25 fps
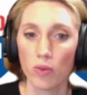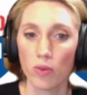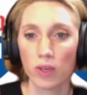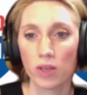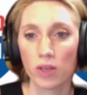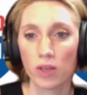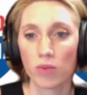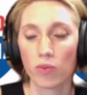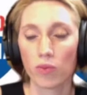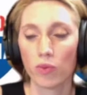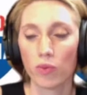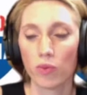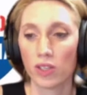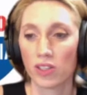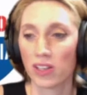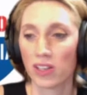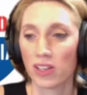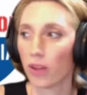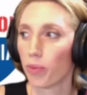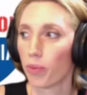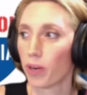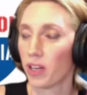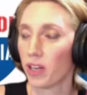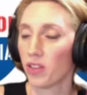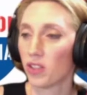We
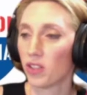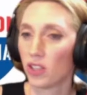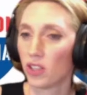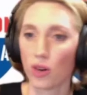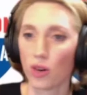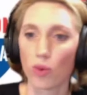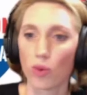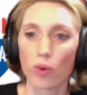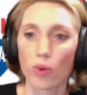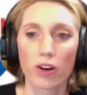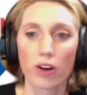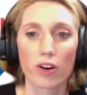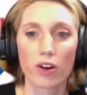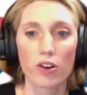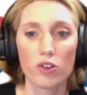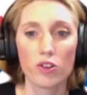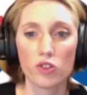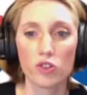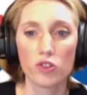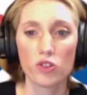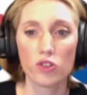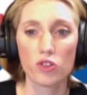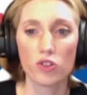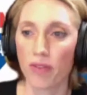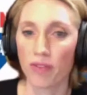celebrate
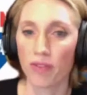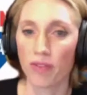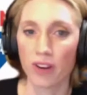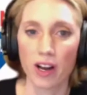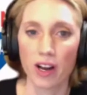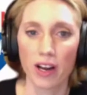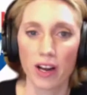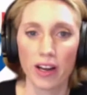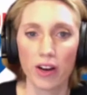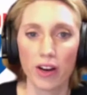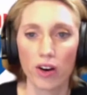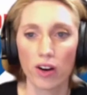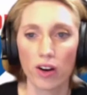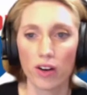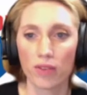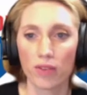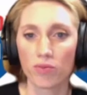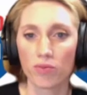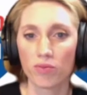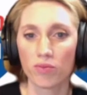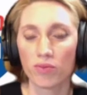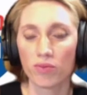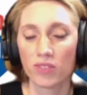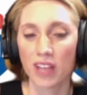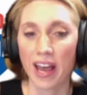steelworkers. Jeff and I are
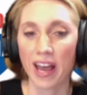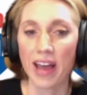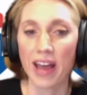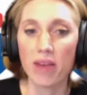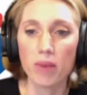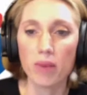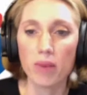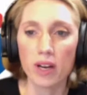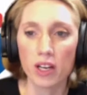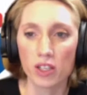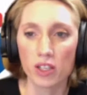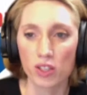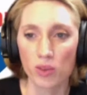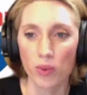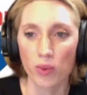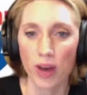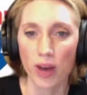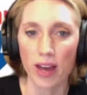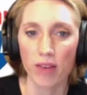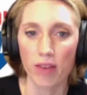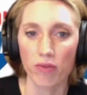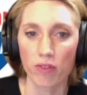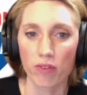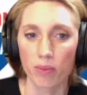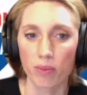10 minutes
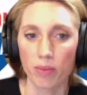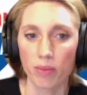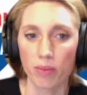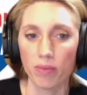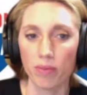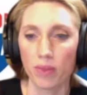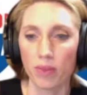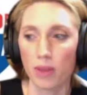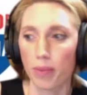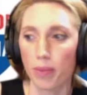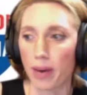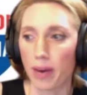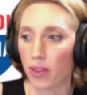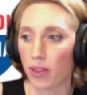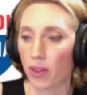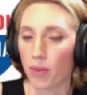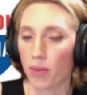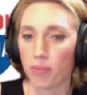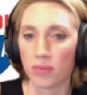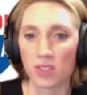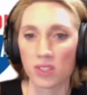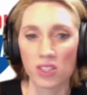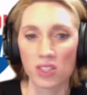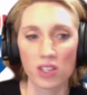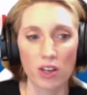away from the
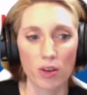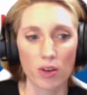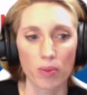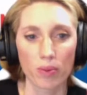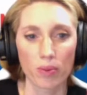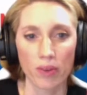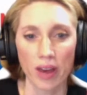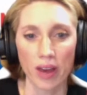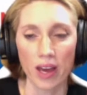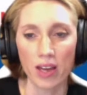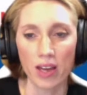Bethlehem Steel plant.